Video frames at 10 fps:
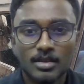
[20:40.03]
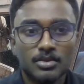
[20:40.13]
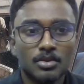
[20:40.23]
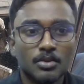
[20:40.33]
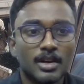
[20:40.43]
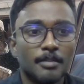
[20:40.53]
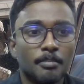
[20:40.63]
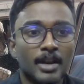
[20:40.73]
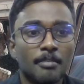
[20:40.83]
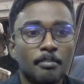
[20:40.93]
through a
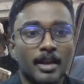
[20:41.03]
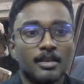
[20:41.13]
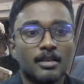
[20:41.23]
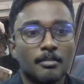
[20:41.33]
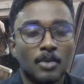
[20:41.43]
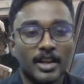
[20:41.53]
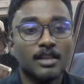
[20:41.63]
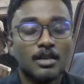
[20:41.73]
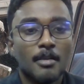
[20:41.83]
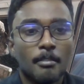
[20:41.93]
prepaid
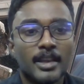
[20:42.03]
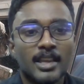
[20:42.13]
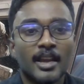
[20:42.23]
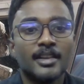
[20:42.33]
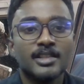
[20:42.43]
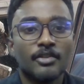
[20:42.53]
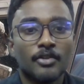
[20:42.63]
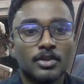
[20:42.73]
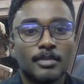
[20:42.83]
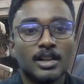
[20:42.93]
model, making energy
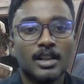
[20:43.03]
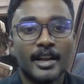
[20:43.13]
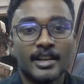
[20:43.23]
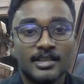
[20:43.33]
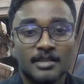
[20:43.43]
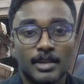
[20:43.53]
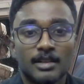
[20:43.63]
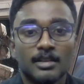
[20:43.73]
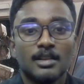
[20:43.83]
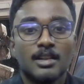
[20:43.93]
affordable and accessible.
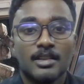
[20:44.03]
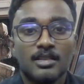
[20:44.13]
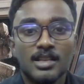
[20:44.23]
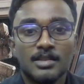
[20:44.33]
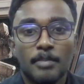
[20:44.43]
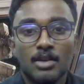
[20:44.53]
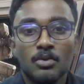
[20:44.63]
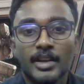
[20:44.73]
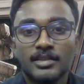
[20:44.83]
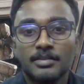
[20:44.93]
These
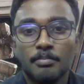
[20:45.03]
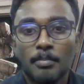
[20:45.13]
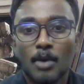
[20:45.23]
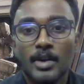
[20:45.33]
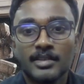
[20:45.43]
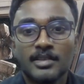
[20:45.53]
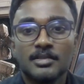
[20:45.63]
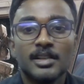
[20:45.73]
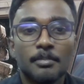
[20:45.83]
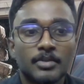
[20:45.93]
picogrids power
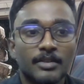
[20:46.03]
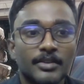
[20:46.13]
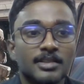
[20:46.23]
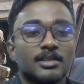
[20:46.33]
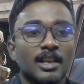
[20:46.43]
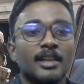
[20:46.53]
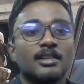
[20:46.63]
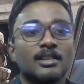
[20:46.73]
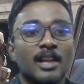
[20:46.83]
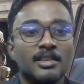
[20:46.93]
essential service like
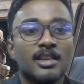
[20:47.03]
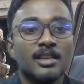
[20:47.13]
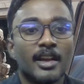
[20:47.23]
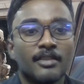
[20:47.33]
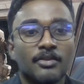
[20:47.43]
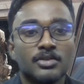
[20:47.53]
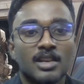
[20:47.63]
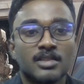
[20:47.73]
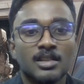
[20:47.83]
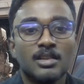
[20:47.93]
lighting and phone
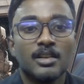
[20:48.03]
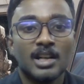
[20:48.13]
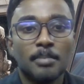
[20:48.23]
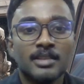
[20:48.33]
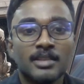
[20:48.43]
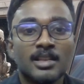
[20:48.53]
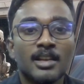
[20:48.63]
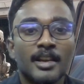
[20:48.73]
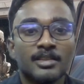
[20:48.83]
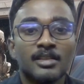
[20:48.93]
charging, replacing
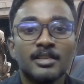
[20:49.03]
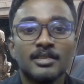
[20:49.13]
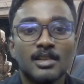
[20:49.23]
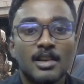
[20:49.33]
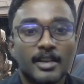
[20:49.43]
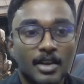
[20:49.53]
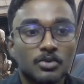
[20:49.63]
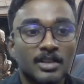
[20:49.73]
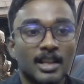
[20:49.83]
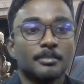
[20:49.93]
hazardous
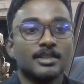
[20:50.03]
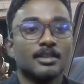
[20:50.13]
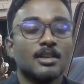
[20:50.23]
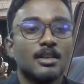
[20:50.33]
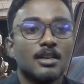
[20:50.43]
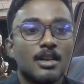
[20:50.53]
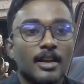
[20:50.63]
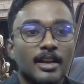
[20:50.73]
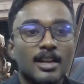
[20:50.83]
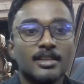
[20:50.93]
kerosene lamps.
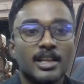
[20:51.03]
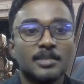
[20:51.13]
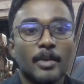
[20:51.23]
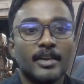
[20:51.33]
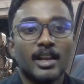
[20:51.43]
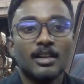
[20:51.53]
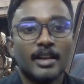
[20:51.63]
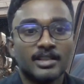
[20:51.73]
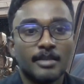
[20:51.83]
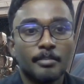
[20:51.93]
Another inspiring
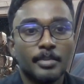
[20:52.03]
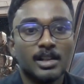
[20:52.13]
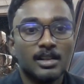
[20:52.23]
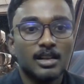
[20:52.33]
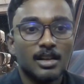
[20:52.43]
example